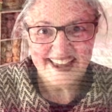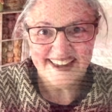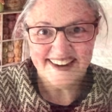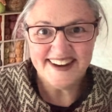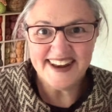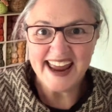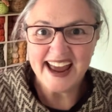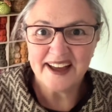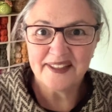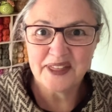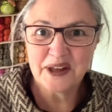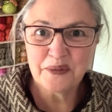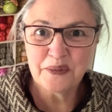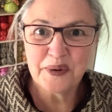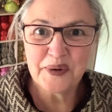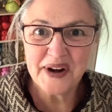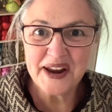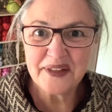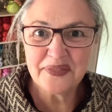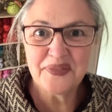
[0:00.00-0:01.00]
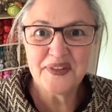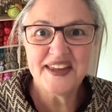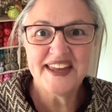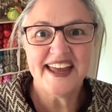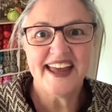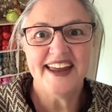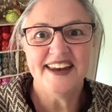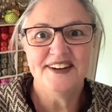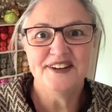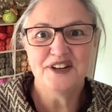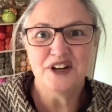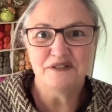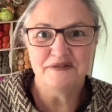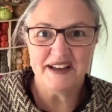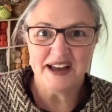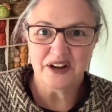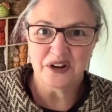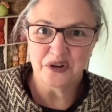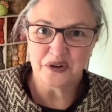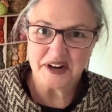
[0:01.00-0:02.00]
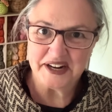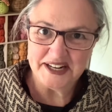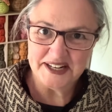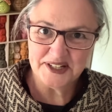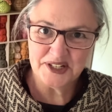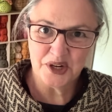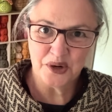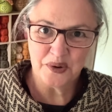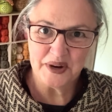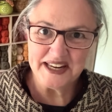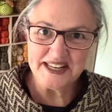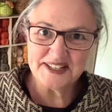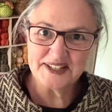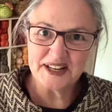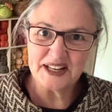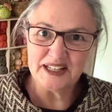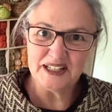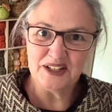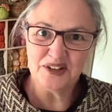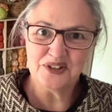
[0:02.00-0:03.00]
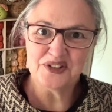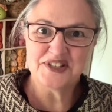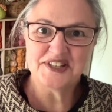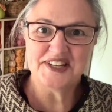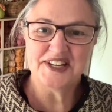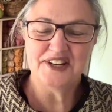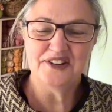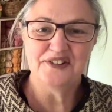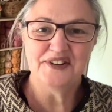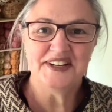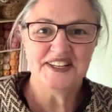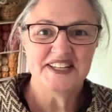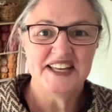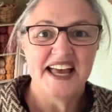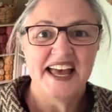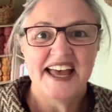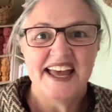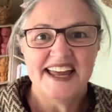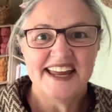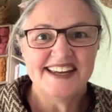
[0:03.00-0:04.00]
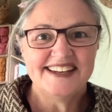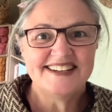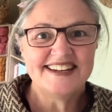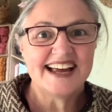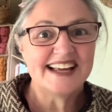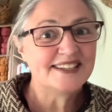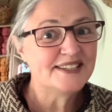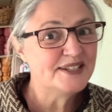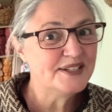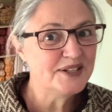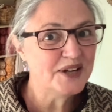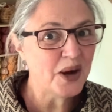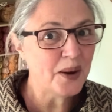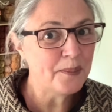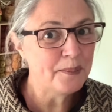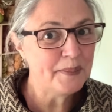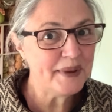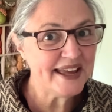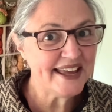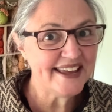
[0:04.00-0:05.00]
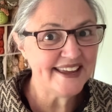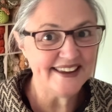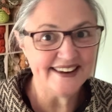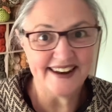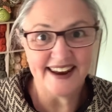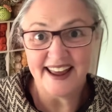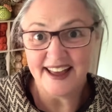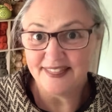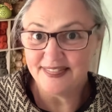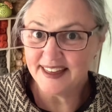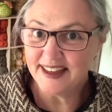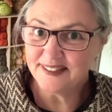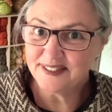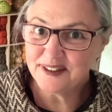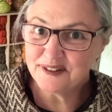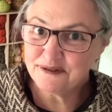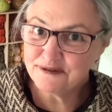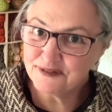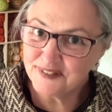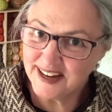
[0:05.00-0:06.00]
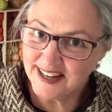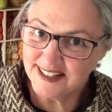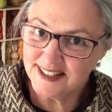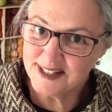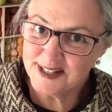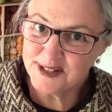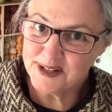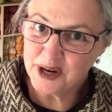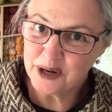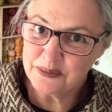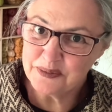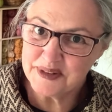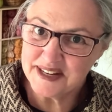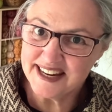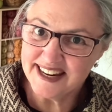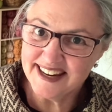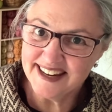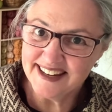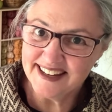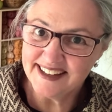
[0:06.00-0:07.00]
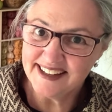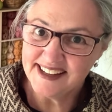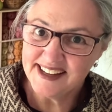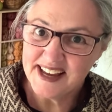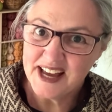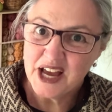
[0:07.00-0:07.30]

Now that we're at the end of our Granny Squares Galore series, it does not mean that the fun stops here,